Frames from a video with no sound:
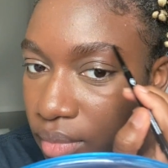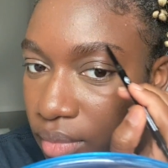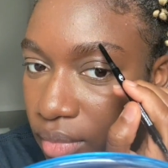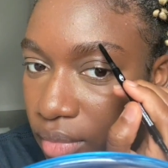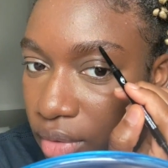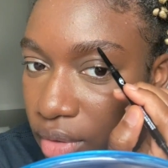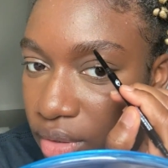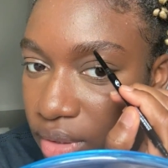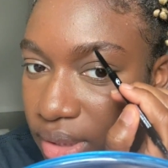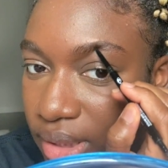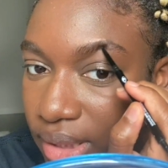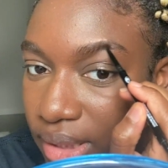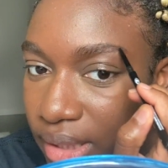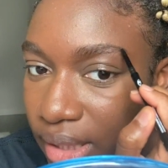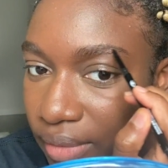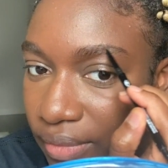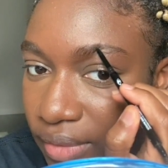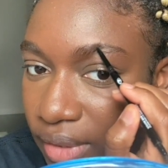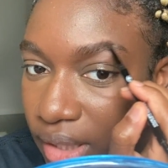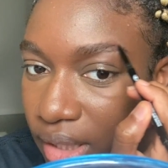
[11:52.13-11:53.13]
Because
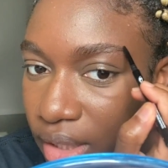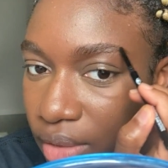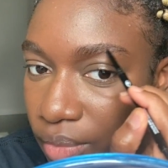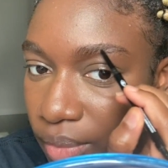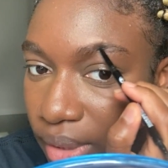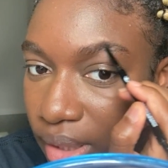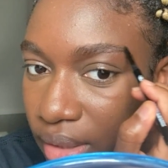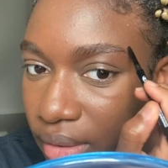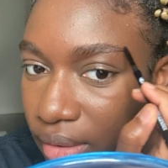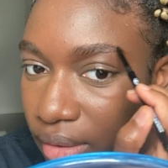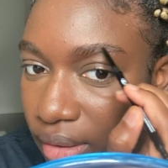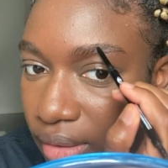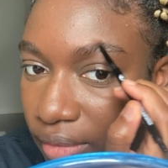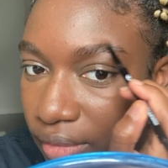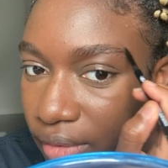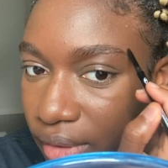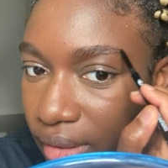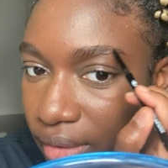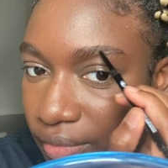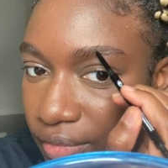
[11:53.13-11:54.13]
definitely when
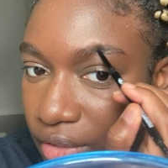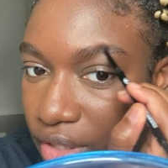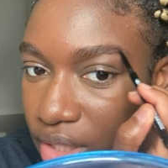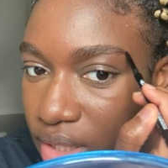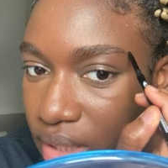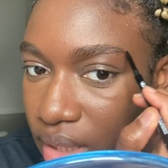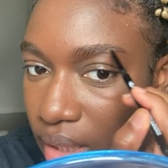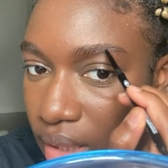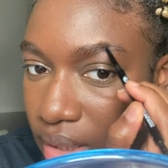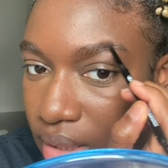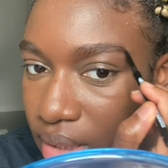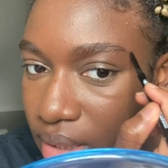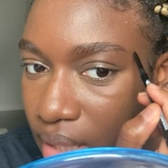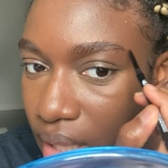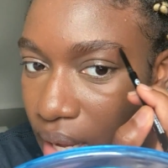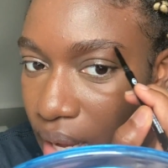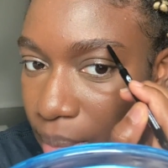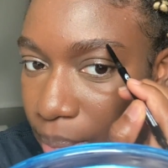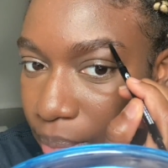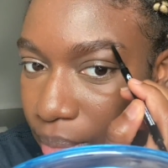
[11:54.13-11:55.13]
it first started to
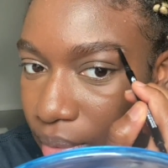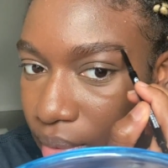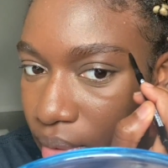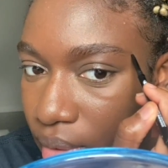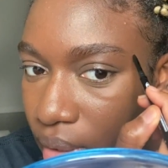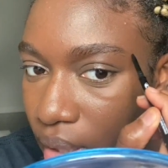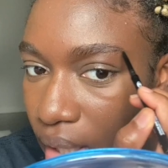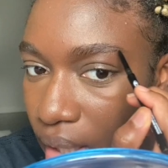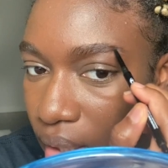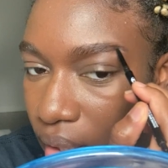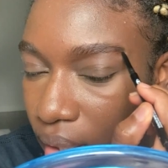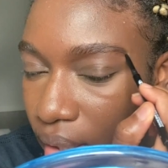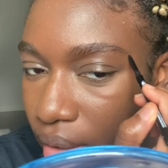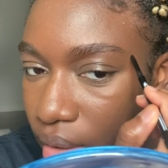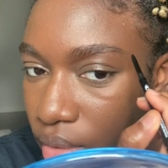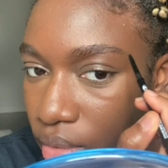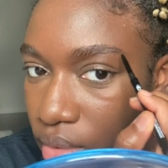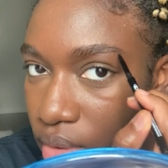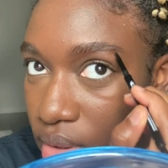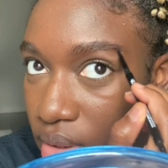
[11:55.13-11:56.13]
happen, I
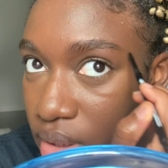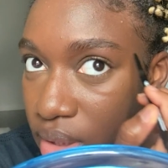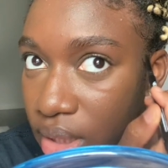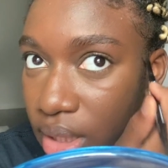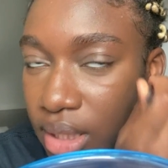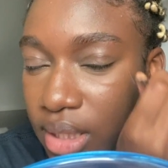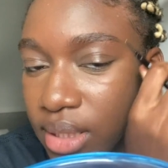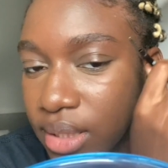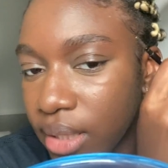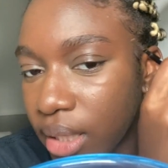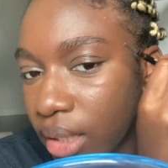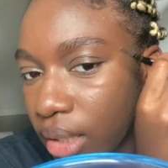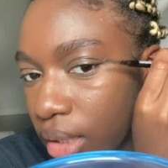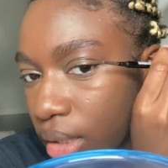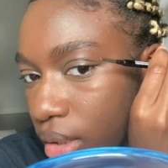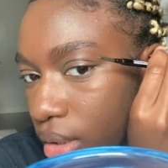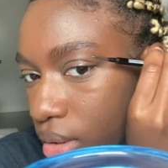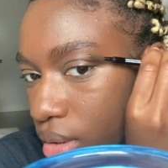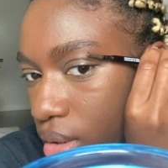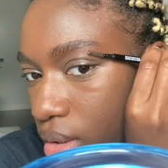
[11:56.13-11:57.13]
couldn't stay
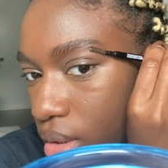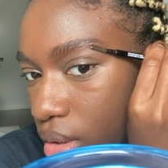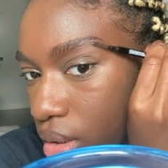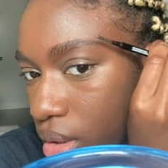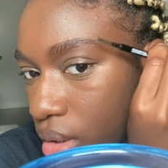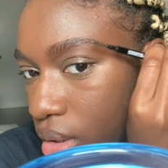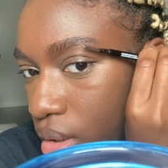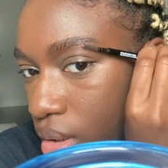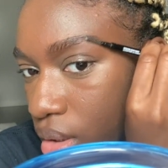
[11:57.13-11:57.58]
silent.